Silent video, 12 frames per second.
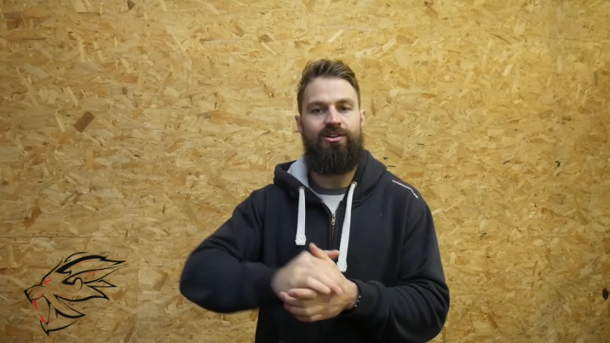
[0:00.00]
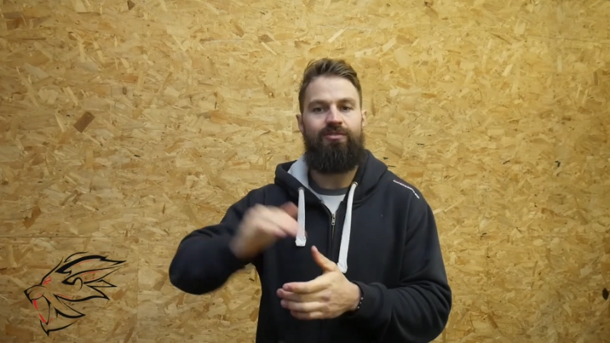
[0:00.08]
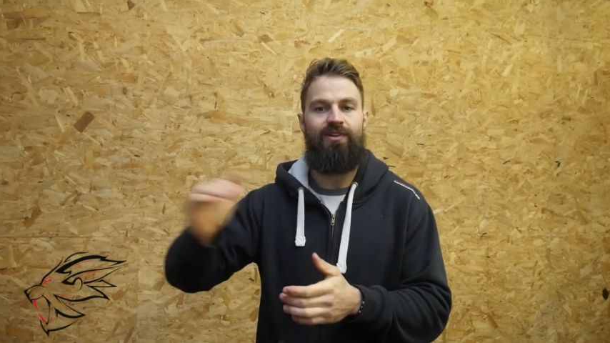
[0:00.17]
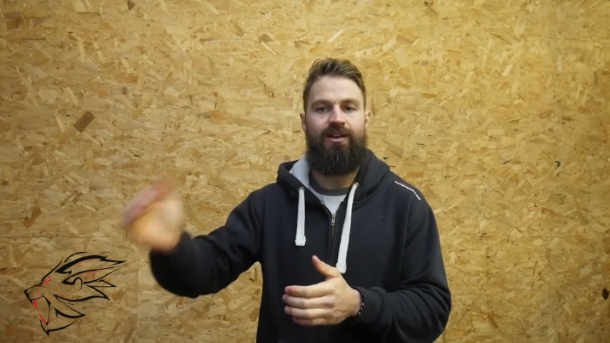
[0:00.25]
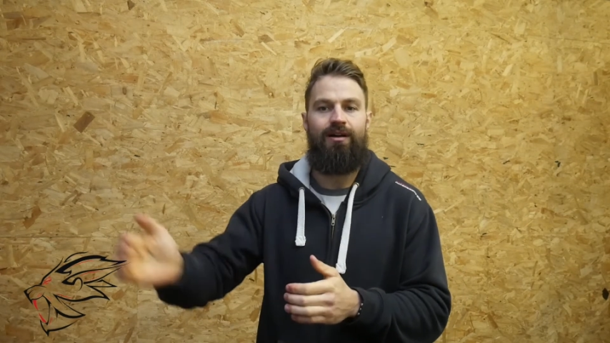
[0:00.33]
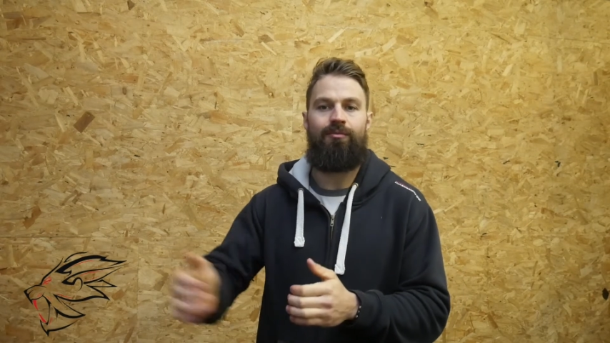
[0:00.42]

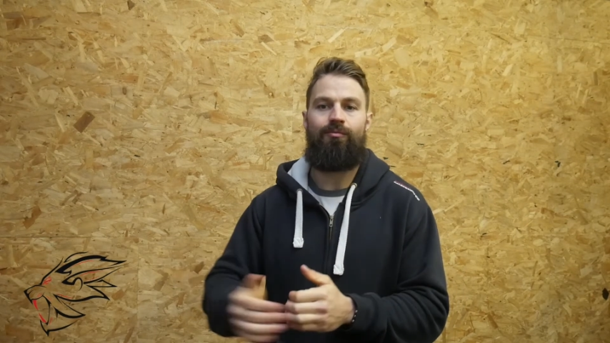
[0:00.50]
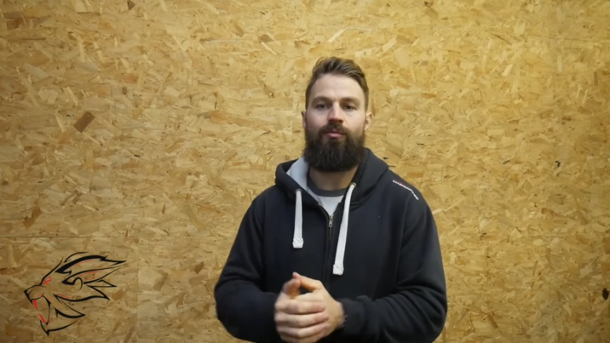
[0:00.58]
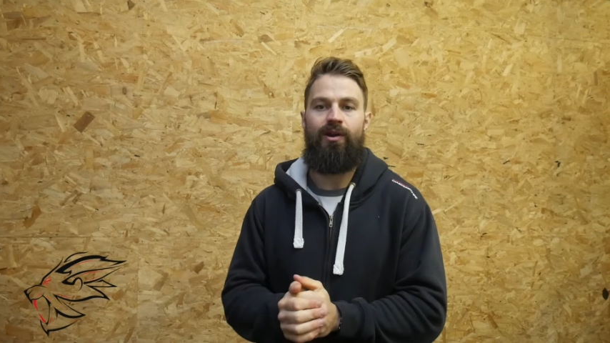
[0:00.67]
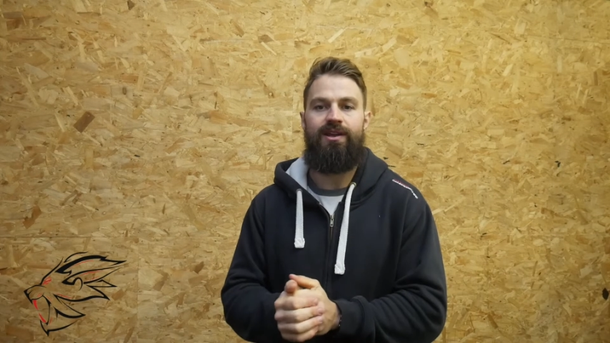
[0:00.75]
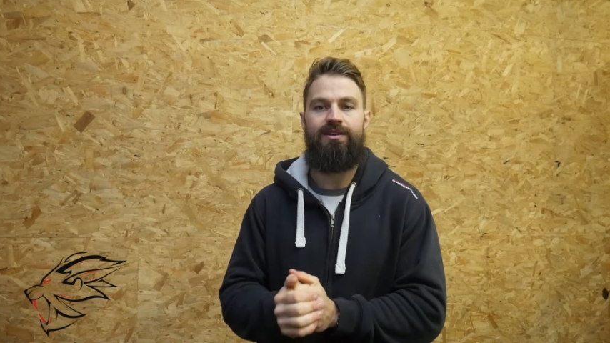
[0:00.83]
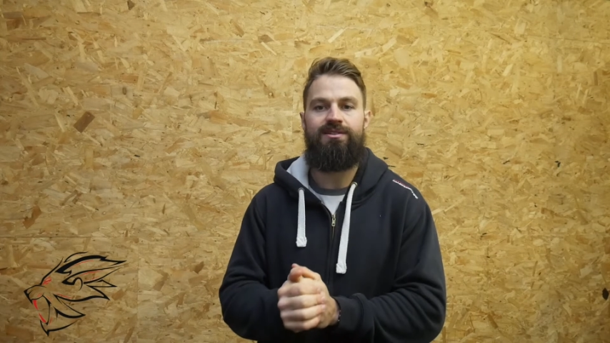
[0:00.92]
over the coming
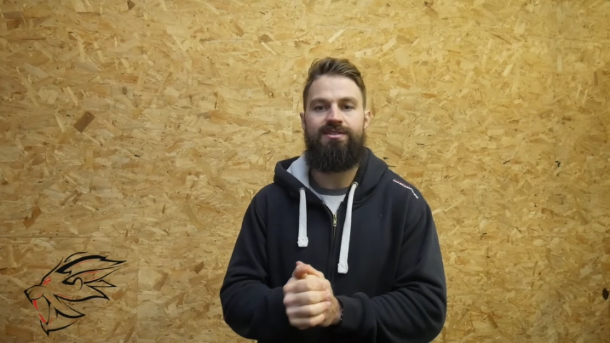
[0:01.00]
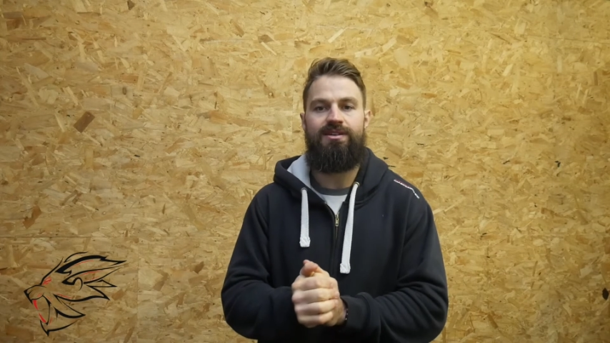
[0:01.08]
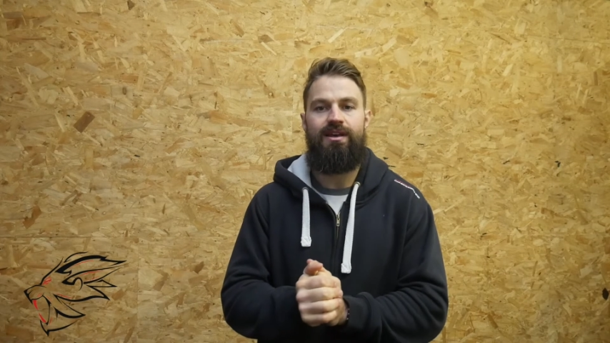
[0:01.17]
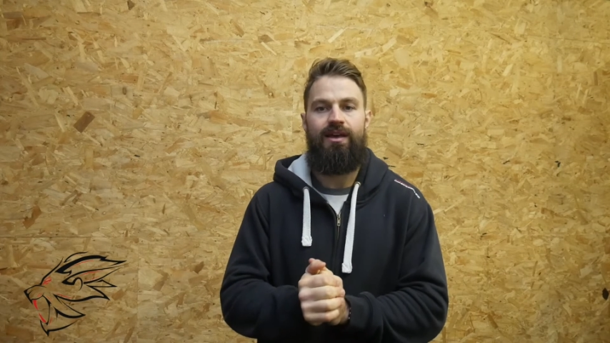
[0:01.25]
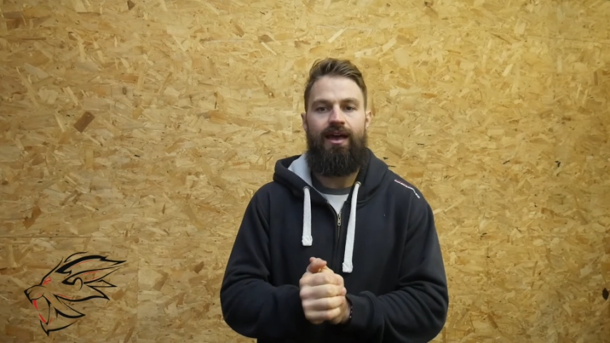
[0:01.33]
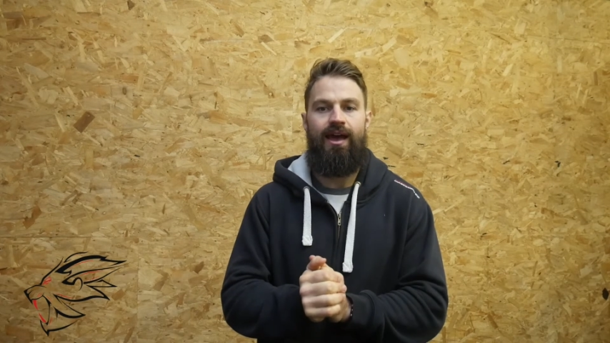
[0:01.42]
weeks
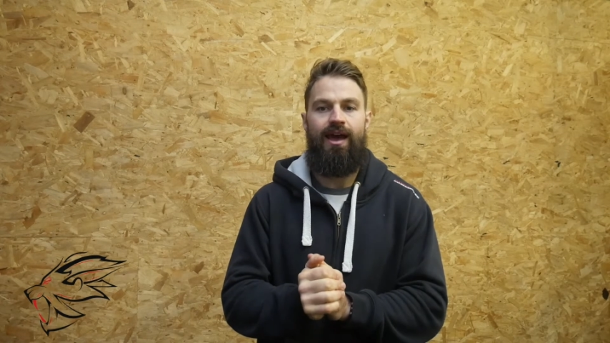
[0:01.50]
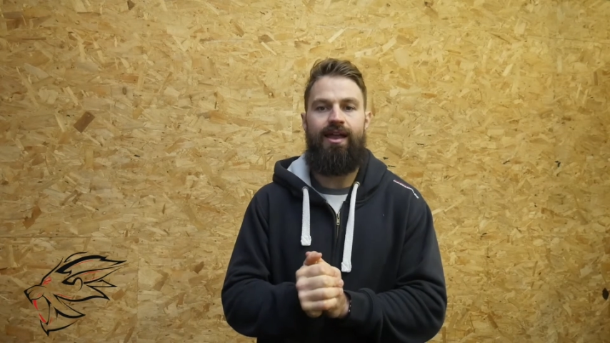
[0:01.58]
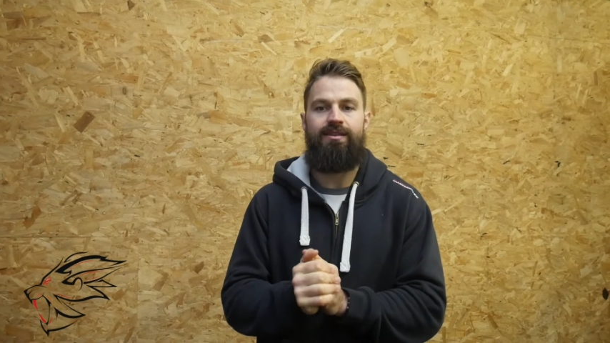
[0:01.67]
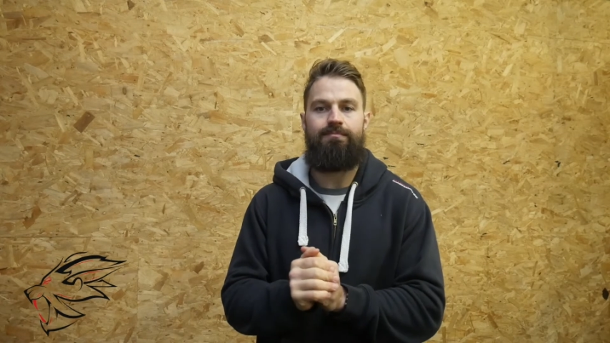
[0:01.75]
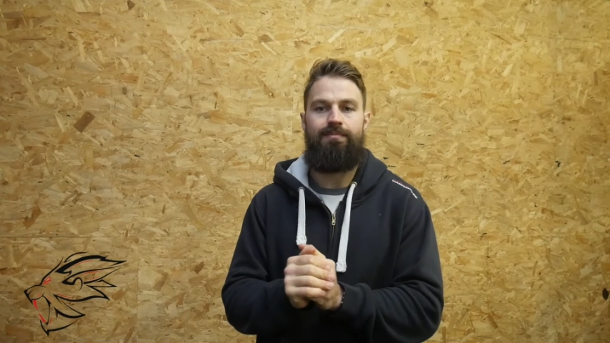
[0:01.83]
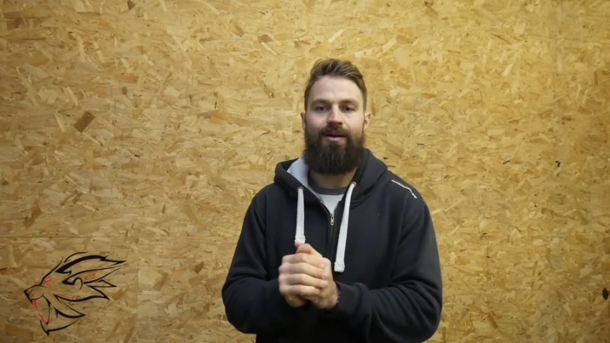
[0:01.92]

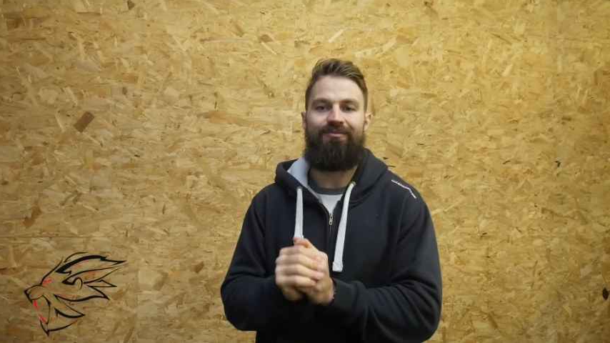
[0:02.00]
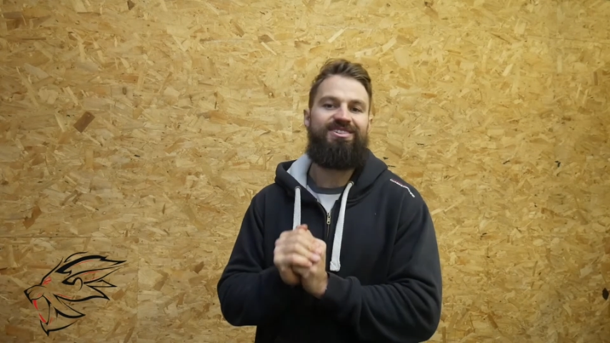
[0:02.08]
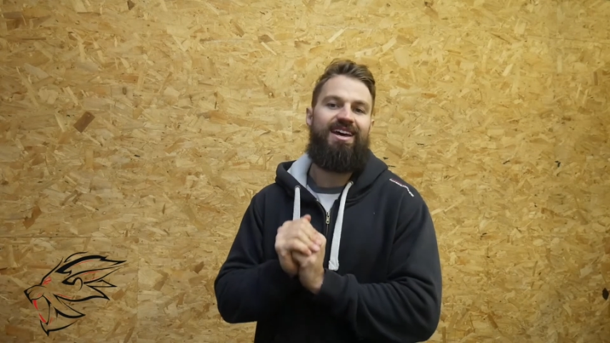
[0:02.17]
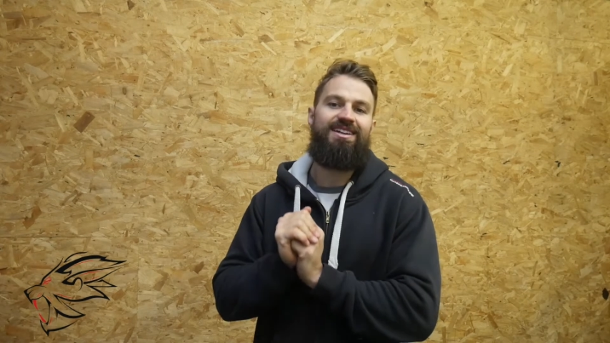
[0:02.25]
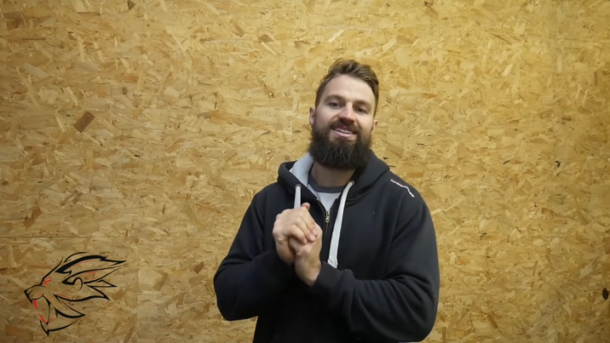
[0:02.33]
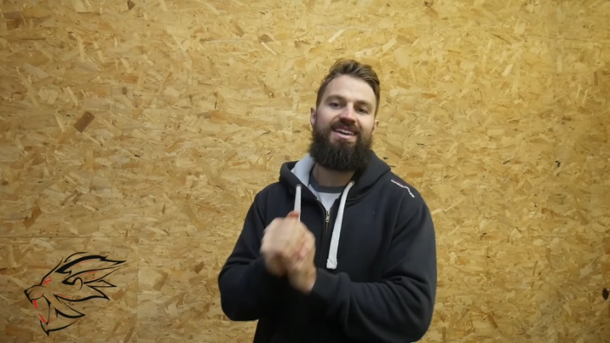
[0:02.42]
and months
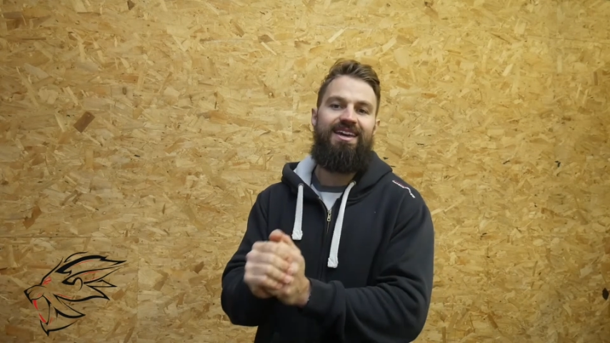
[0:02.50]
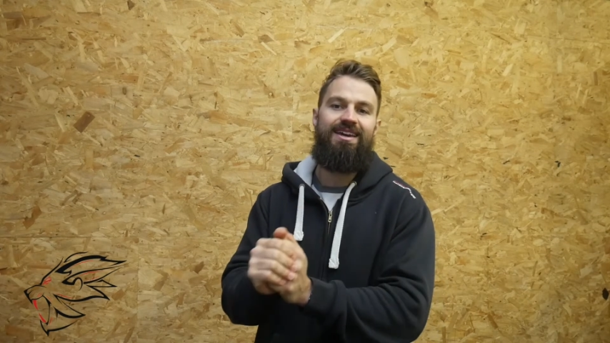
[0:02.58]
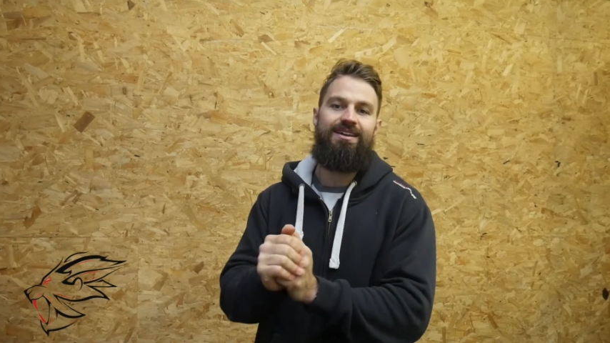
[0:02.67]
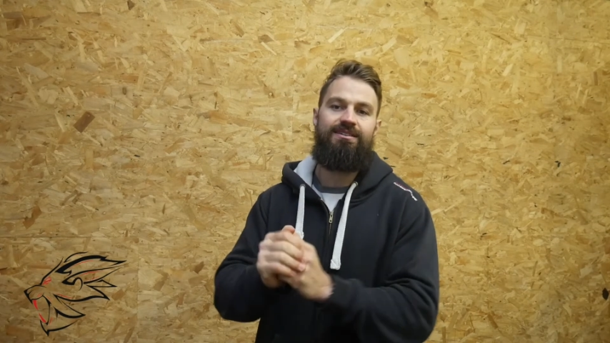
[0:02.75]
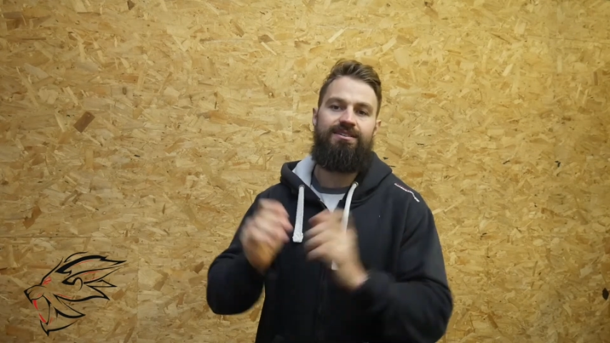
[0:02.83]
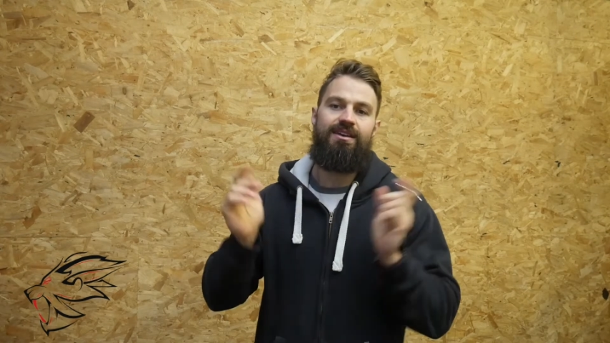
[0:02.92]
and
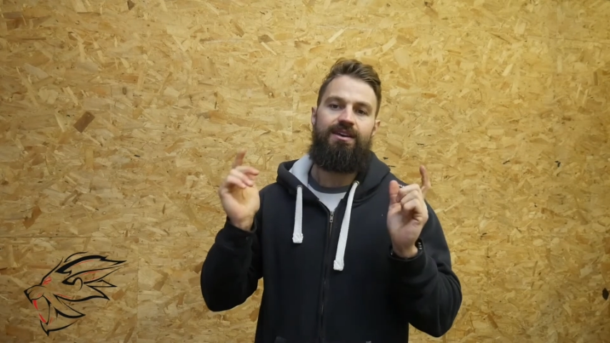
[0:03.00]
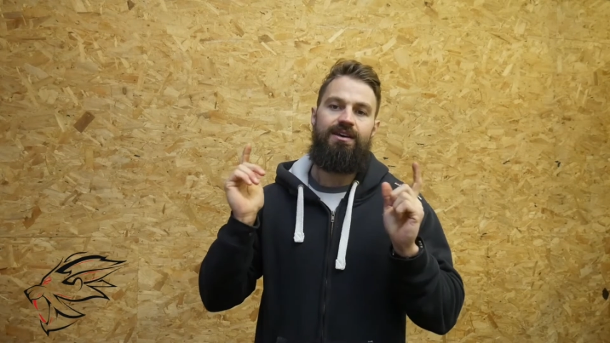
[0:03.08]
years.